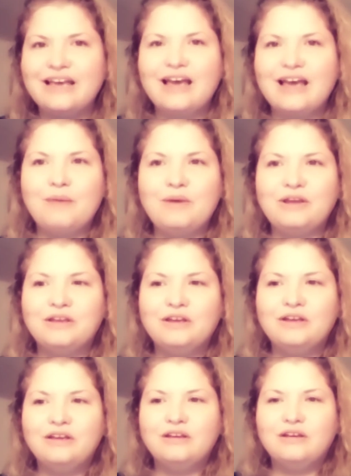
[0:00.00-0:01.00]
I'm like,
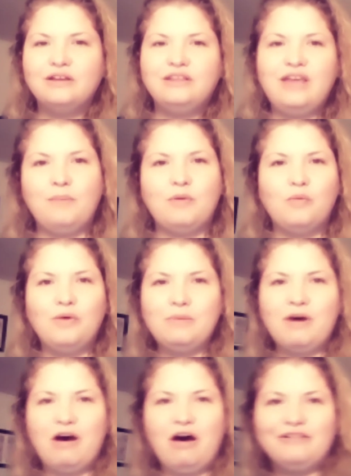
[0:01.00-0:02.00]
yeah, but what
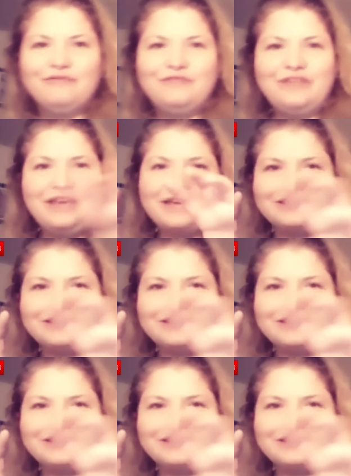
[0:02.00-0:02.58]
about all of this?